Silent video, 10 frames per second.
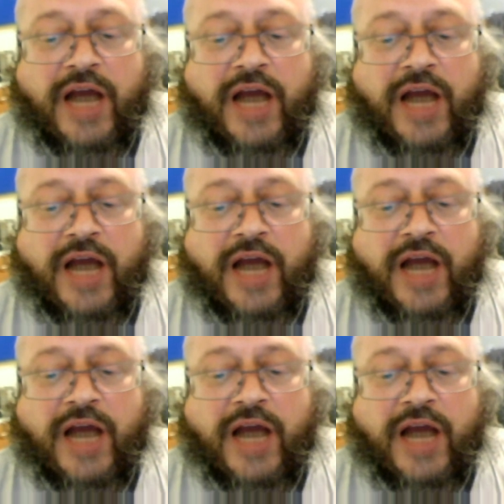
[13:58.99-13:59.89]
tiny
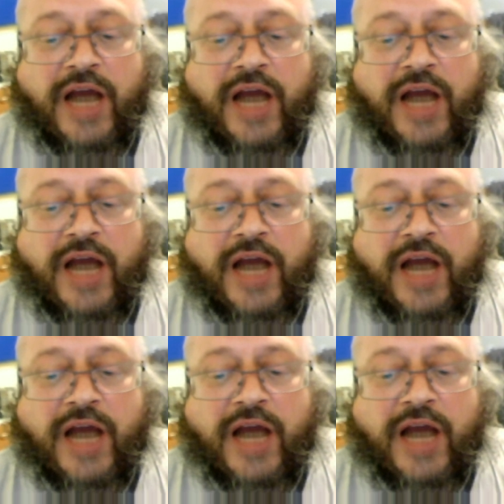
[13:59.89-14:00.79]
country that could disappear
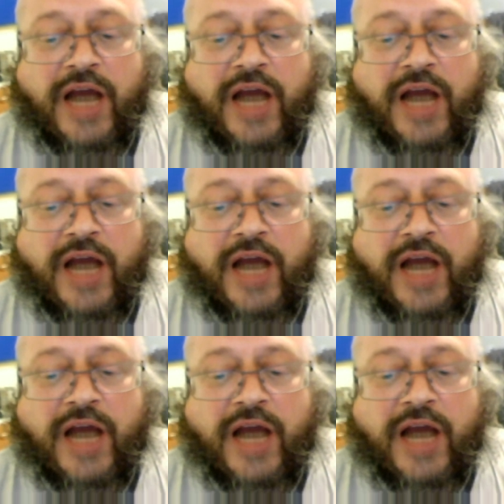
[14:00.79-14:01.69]
overnight,
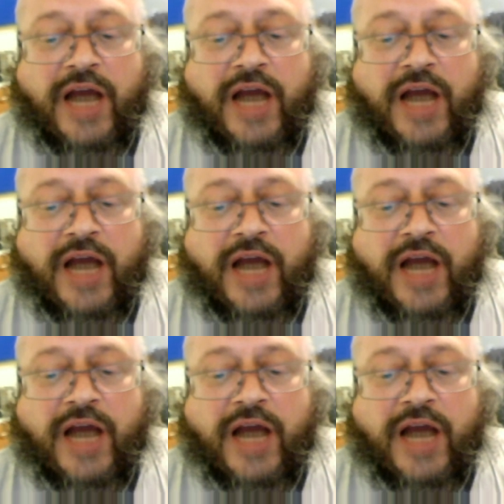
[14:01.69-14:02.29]
and